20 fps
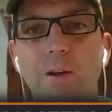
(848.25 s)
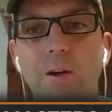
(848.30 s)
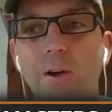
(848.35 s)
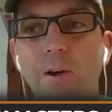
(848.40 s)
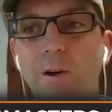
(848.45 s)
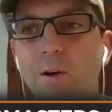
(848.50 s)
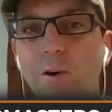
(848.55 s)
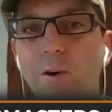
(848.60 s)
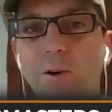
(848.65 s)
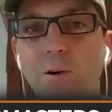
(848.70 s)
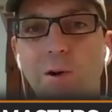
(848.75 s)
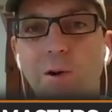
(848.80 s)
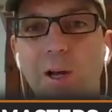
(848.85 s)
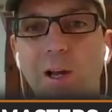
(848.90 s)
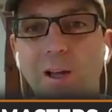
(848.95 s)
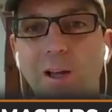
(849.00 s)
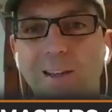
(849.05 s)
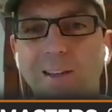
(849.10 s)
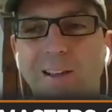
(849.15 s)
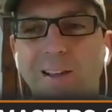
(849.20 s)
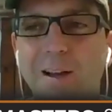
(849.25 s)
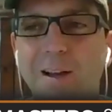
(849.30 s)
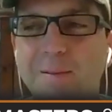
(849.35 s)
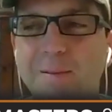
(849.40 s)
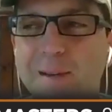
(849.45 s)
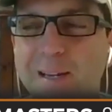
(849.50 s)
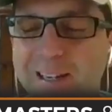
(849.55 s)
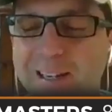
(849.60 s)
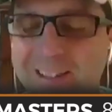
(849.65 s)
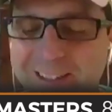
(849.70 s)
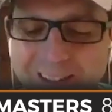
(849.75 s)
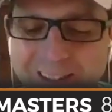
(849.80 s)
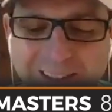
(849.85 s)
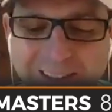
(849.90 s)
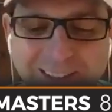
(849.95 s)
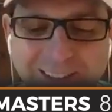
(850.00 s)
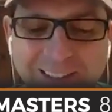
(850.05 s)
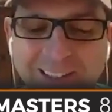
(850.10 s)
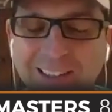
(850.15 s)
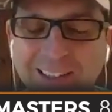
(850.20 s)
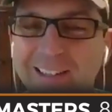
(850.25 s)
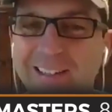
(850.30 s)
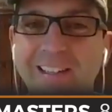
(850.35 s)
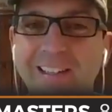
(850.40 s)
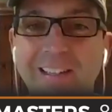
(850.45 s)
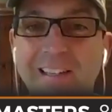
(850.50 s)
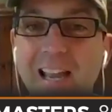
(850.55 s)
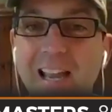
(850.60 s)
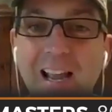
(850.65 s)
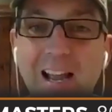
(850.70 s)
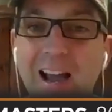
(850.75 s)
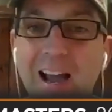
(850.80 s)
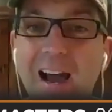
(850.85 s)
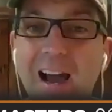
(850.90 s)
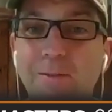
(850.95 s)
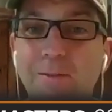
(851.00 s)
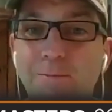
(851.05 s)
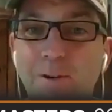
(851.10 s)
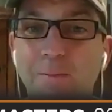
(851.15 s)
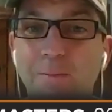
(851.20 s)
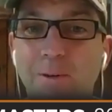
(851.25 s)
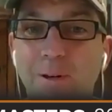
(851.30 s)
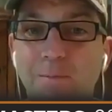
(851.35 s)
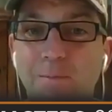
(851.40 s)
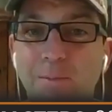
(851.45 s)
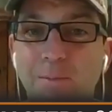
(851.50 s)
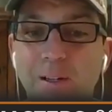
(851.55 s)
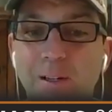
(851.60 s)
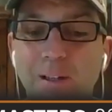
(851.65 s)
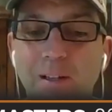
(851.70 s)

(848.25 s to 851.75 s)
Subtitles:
Who, I mean, you can't hide from them.